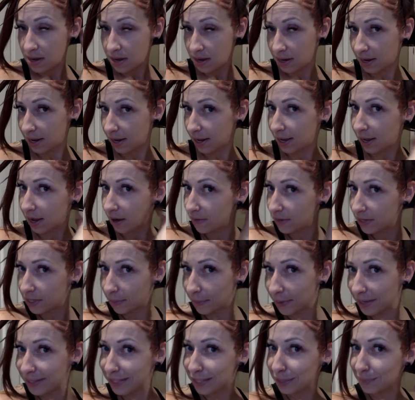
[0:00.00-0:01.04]
Like every
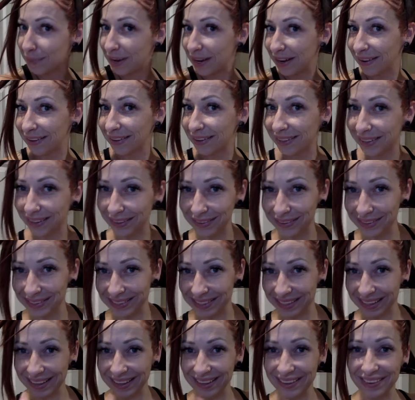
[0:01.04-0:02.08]
time I'd smile, I was
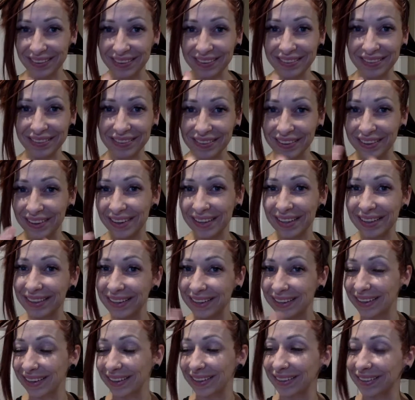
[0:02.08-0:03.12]
like worried
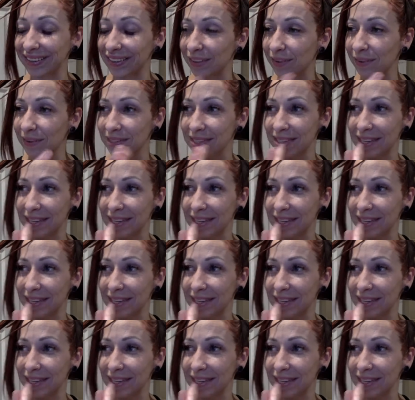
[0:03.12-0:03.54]
that it